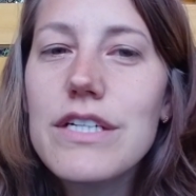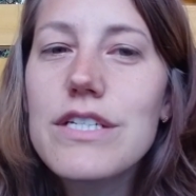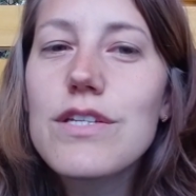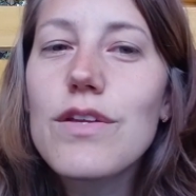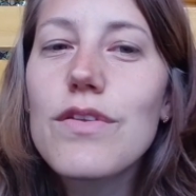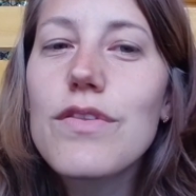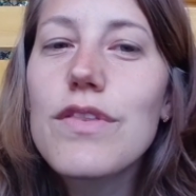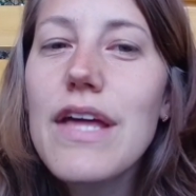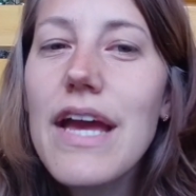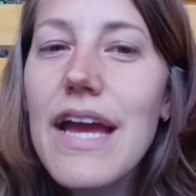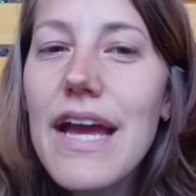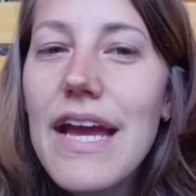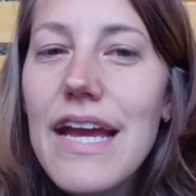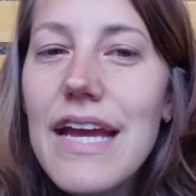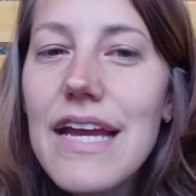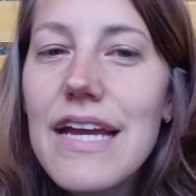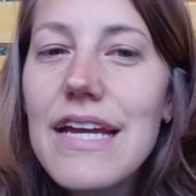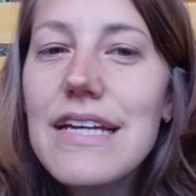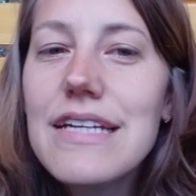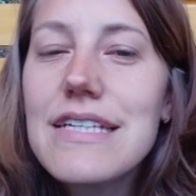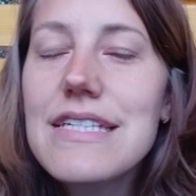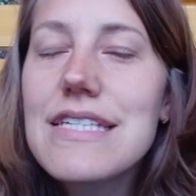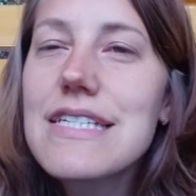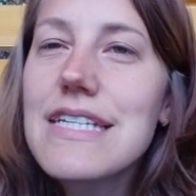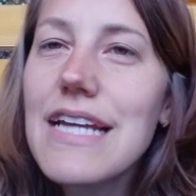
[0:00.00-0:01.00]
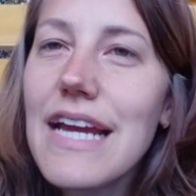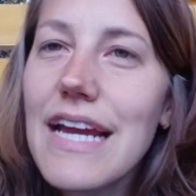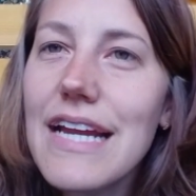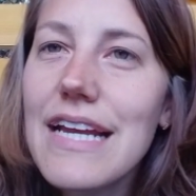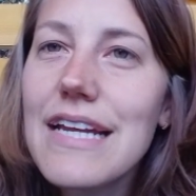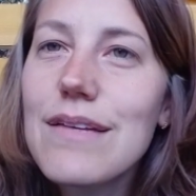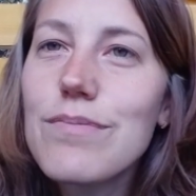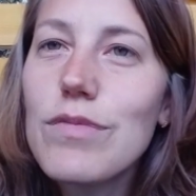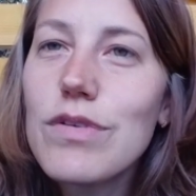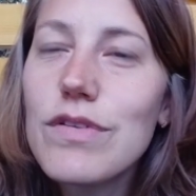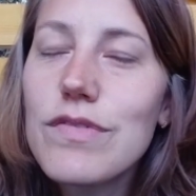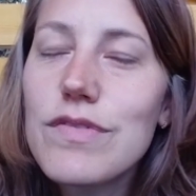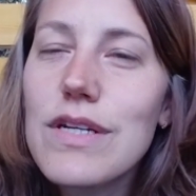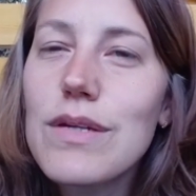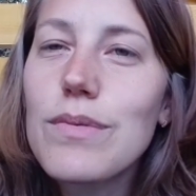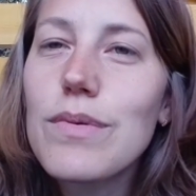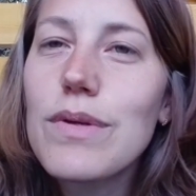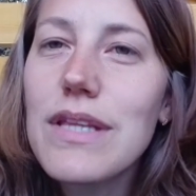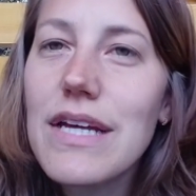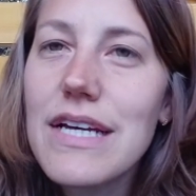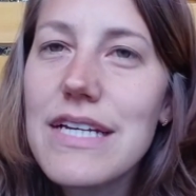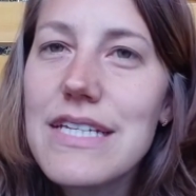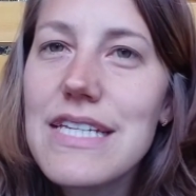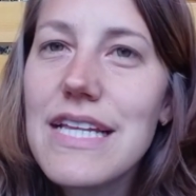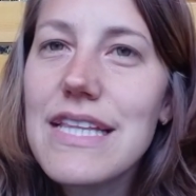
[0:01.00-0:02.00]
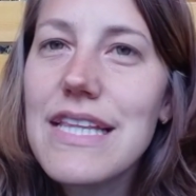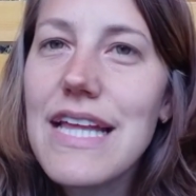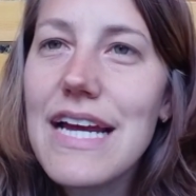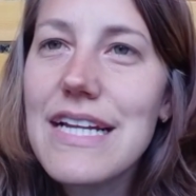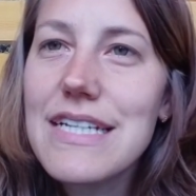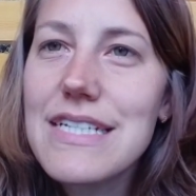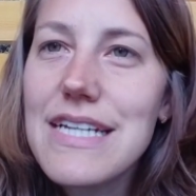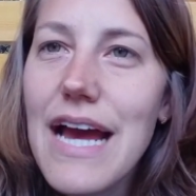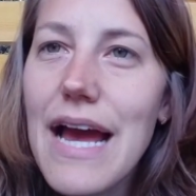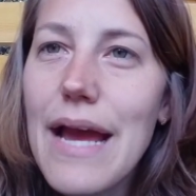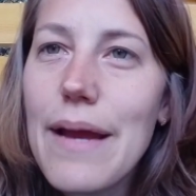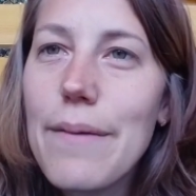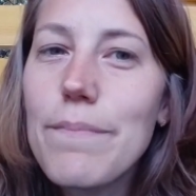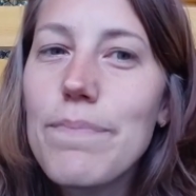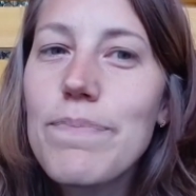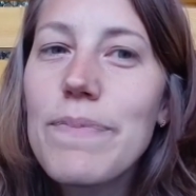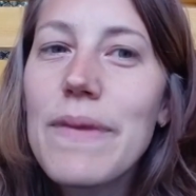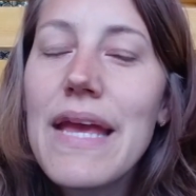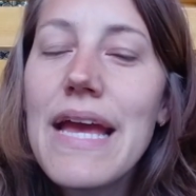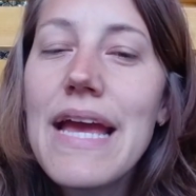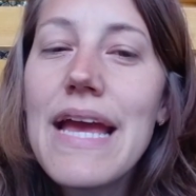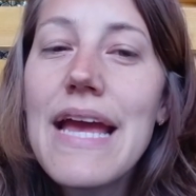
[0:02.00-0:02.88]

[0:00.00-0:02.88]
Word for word: So they stayed, moved in with us at that time.